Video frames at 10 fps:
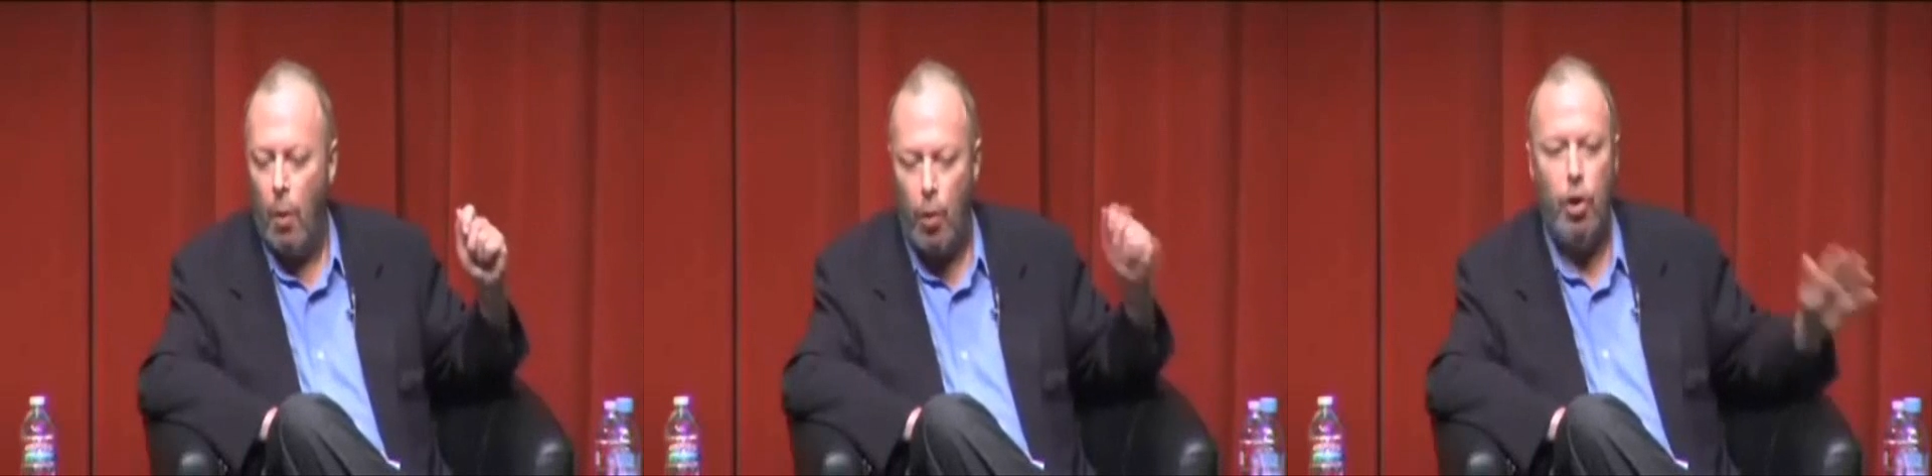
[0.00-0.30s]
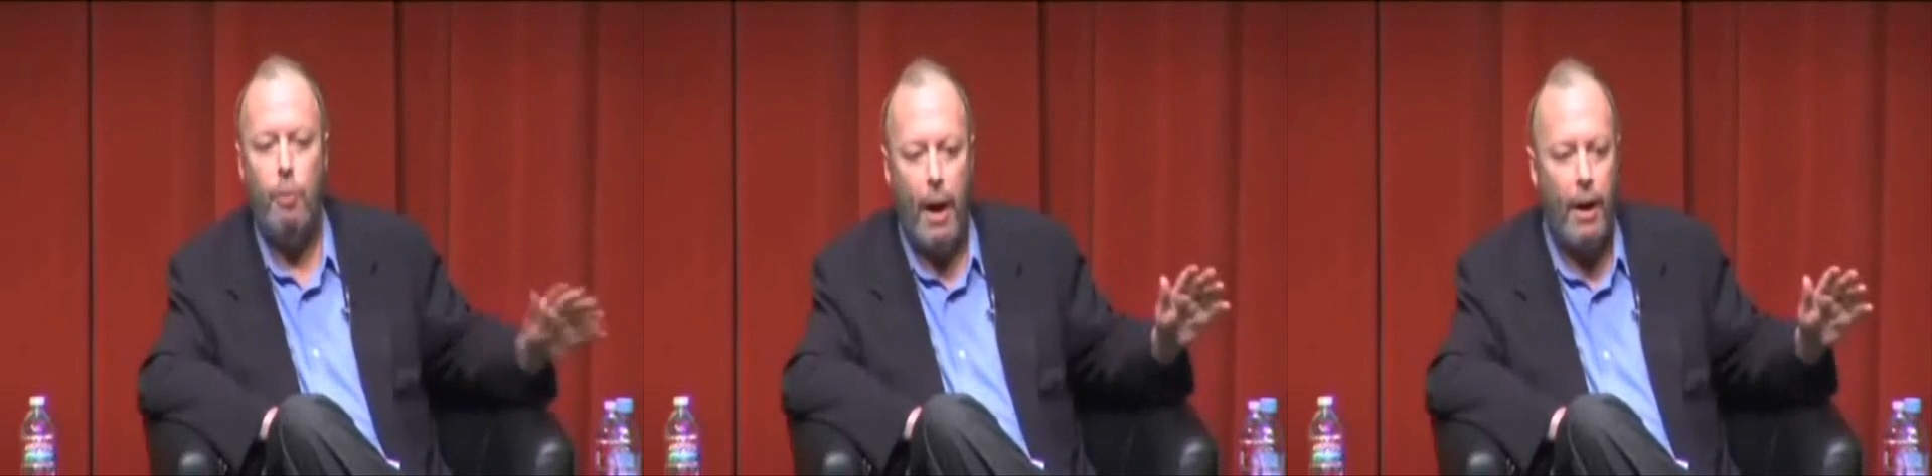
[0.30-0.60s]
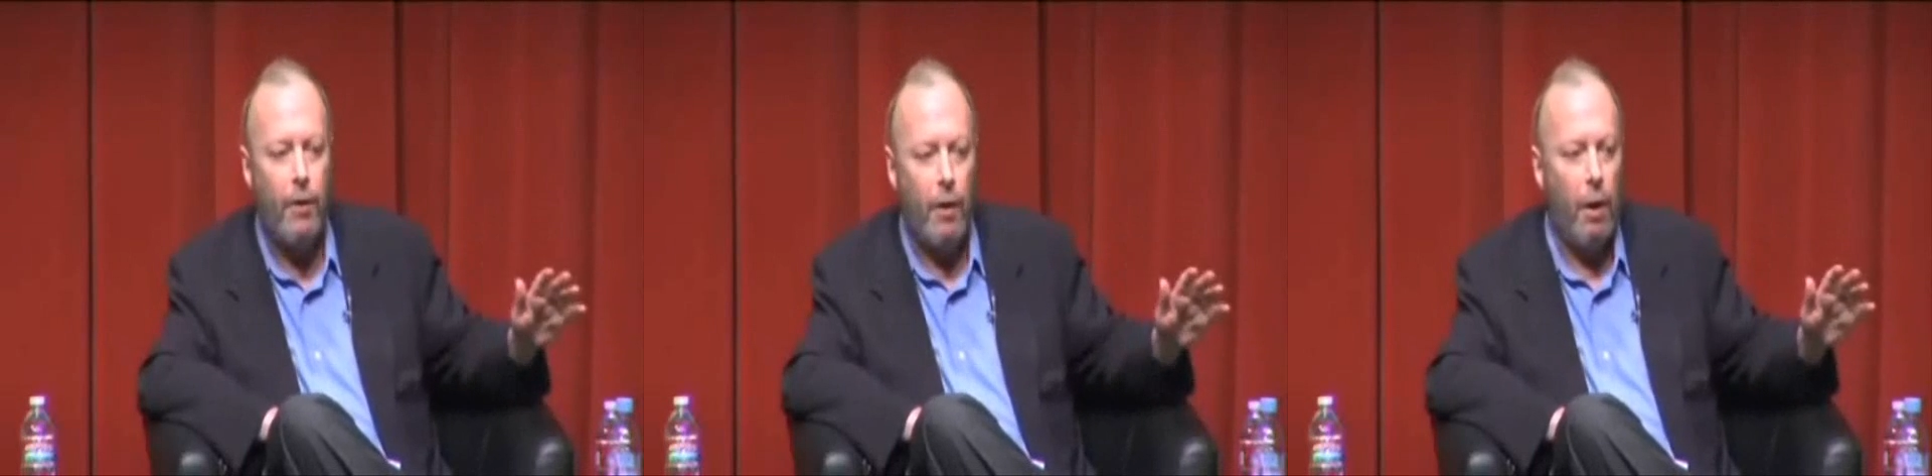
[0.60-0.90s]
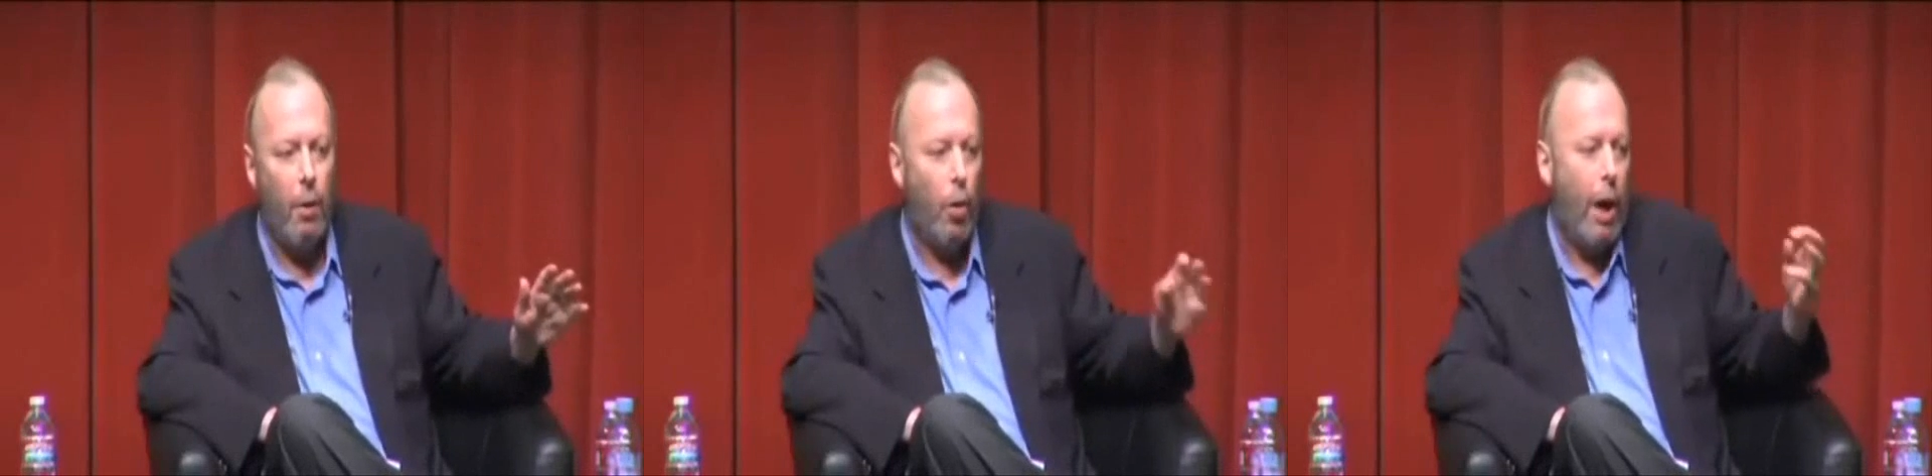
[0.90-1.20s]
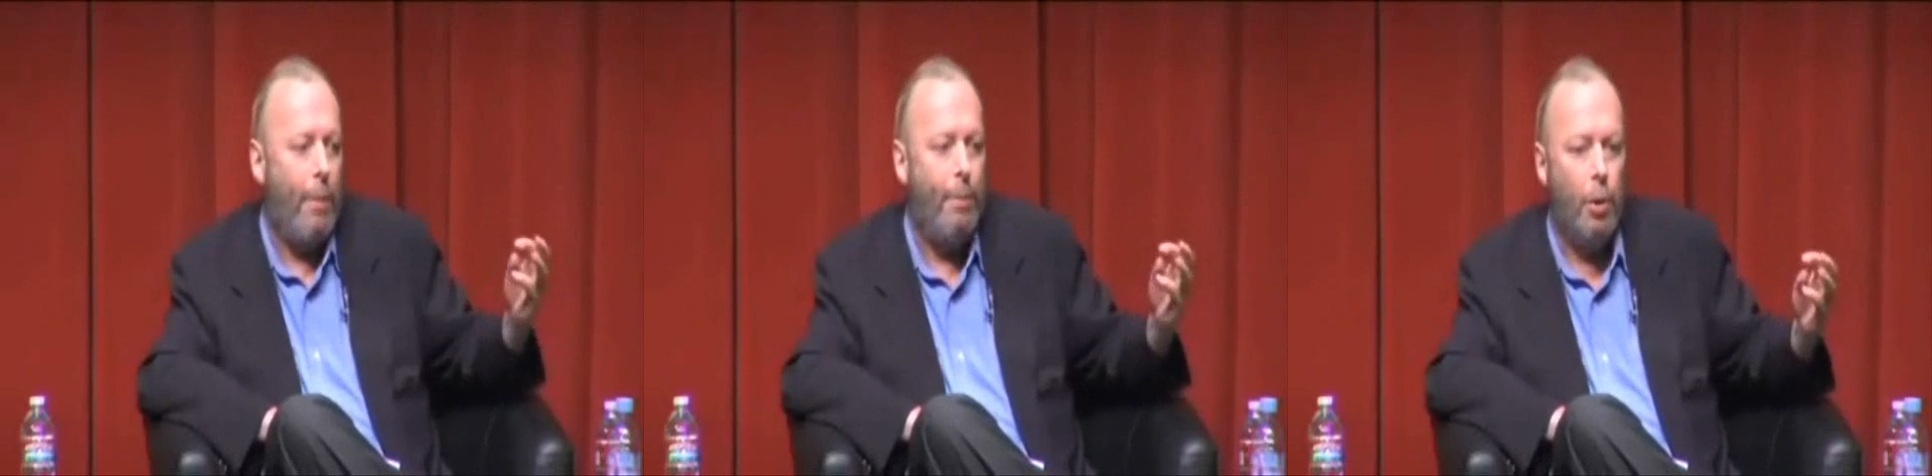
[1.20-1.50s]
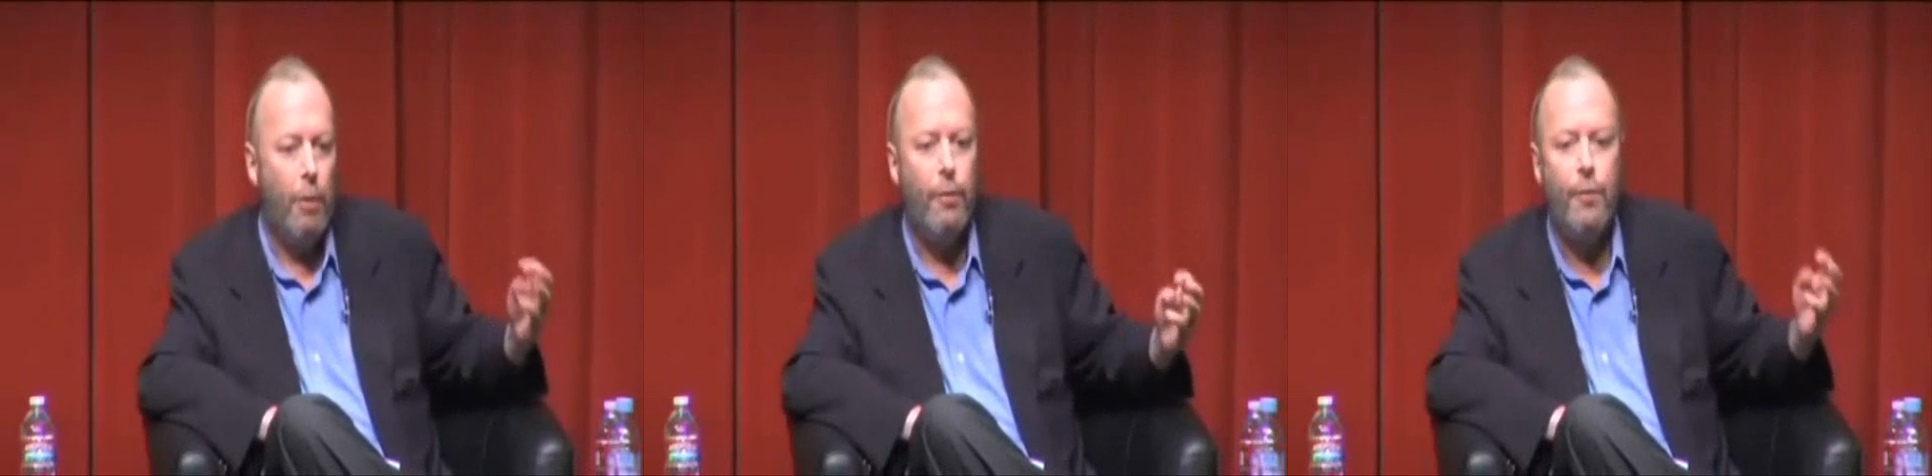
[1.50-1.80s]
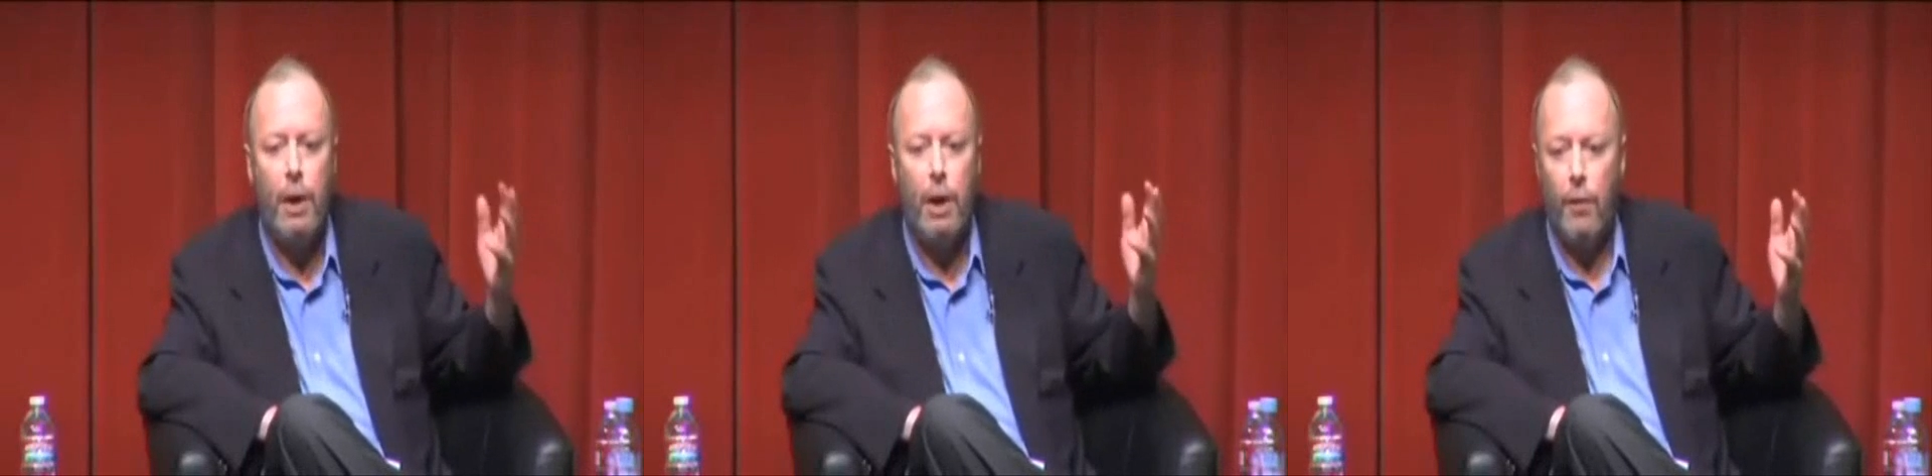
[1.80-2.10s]
or humanity or capable of
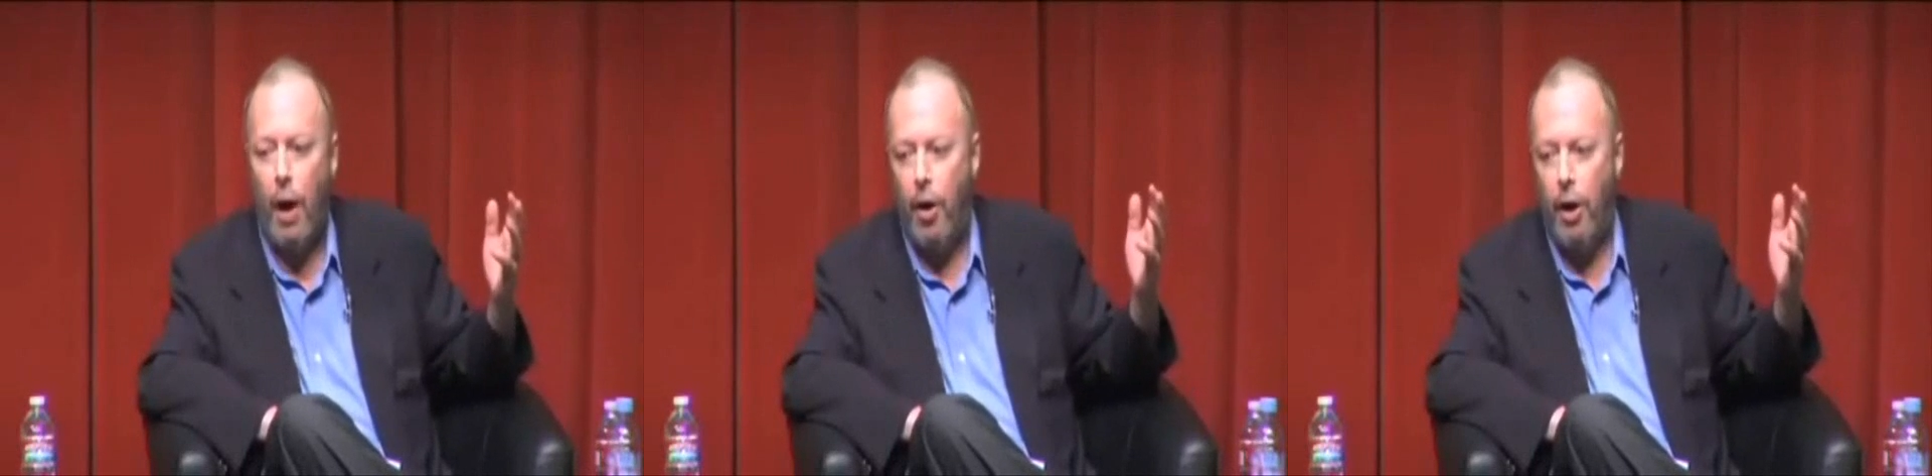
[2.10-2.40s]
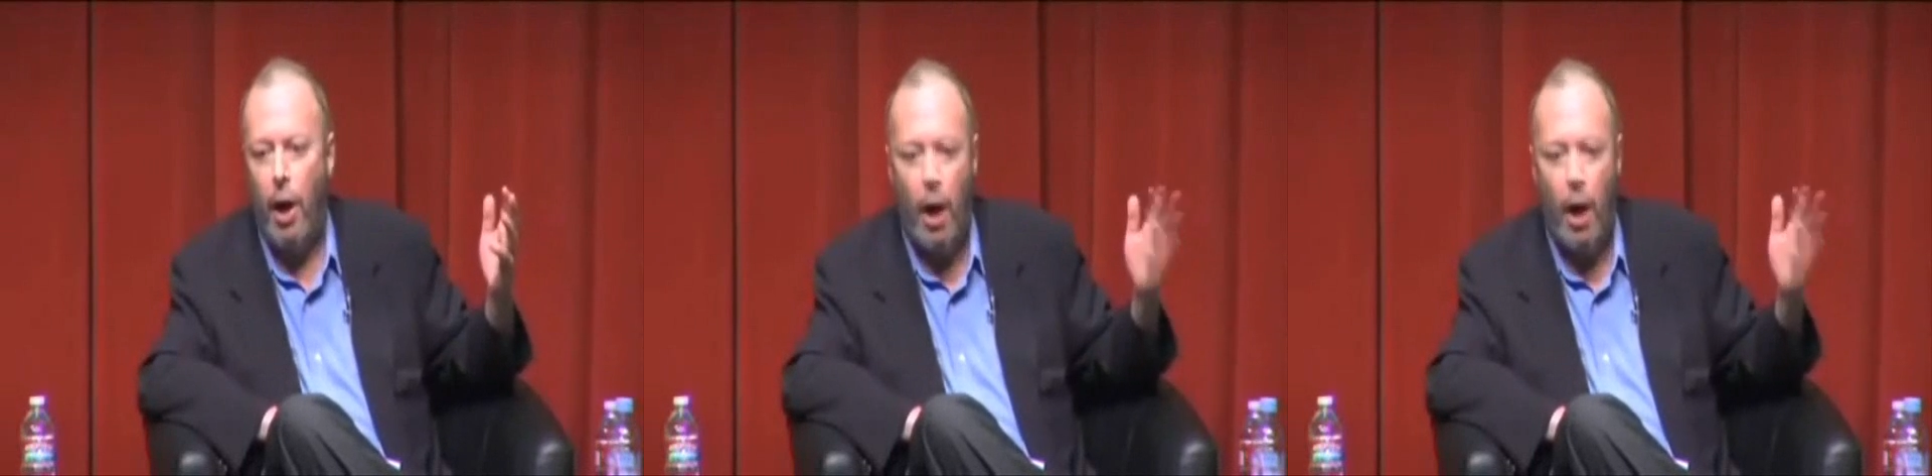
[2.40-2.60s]
feeling of irony?